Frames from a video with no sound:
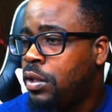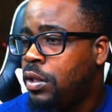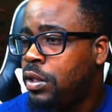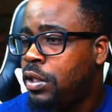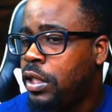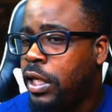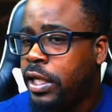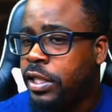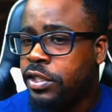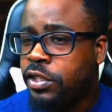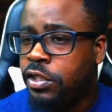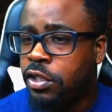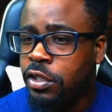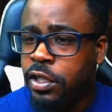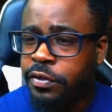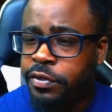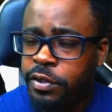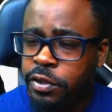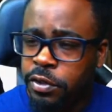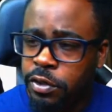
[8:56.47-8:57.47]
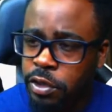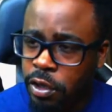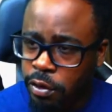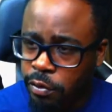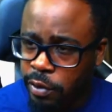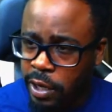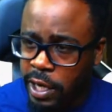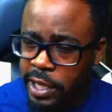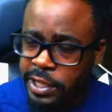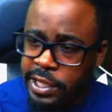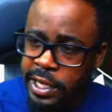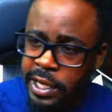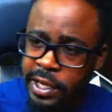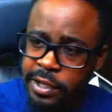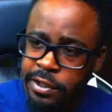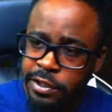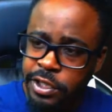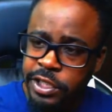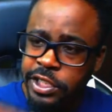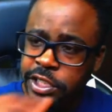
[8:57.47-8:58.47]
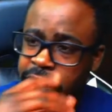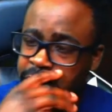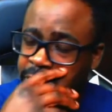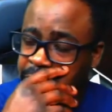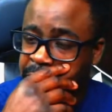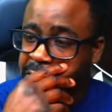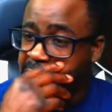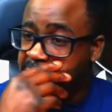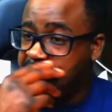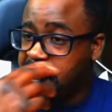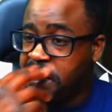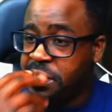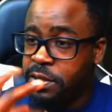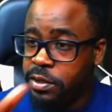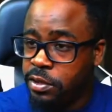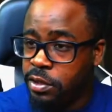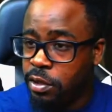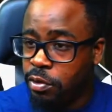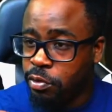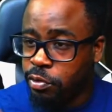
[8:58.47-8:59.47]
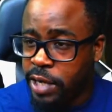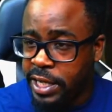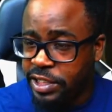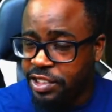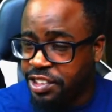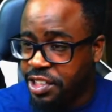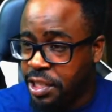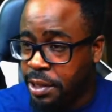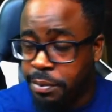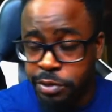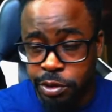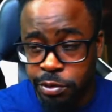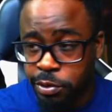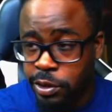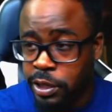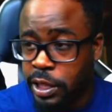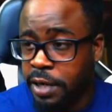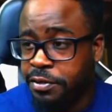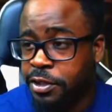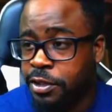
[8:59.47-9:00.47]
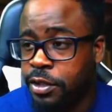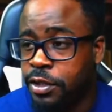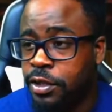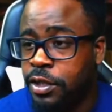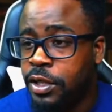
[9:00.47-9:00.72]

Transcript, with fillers: Yeah, so if you look right there, you can see the red the red gems or whatever.